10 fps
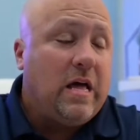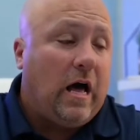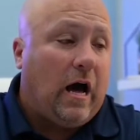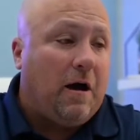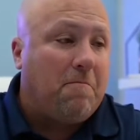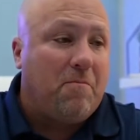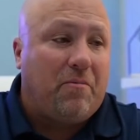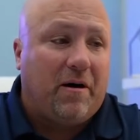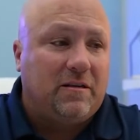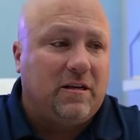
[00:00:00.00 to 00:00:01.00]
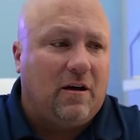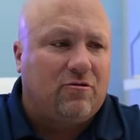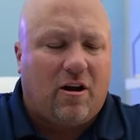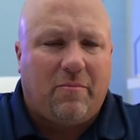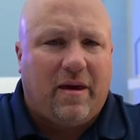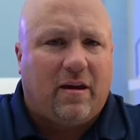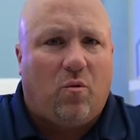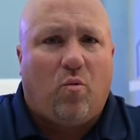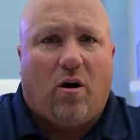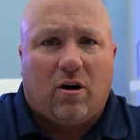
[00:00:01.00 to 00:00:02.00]
But try to make a
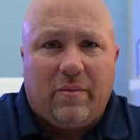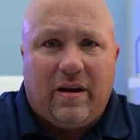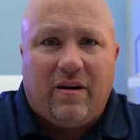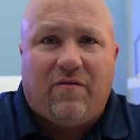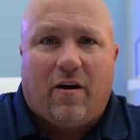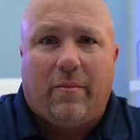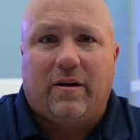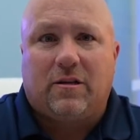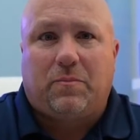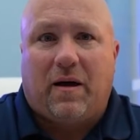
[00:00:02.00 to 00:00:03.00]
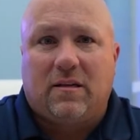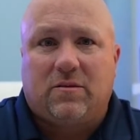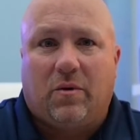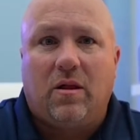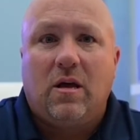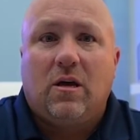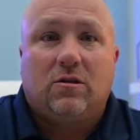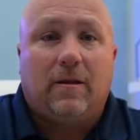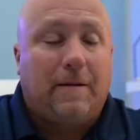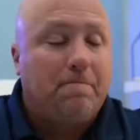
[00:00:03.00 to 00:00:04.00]
welcoming environment as possible
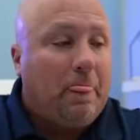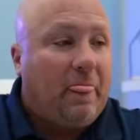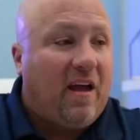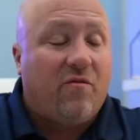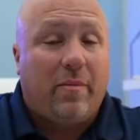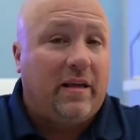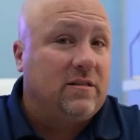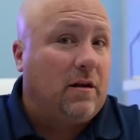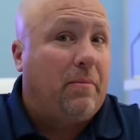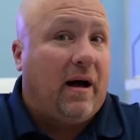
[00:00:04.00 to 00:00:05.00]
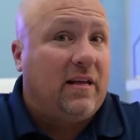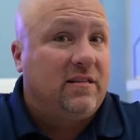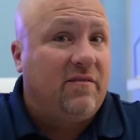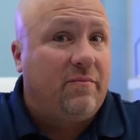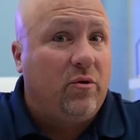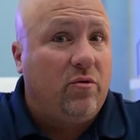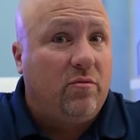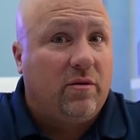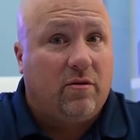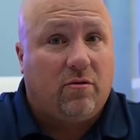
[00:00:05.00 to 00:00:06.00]
so that everybody is in a positive mood
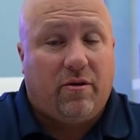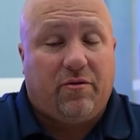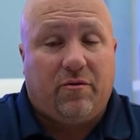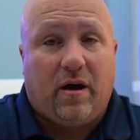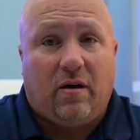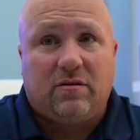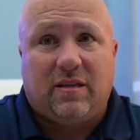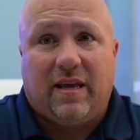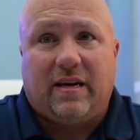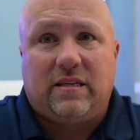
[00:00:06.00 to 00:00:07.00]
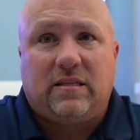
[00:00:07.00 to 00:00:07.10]
when they're going through the house and that kind of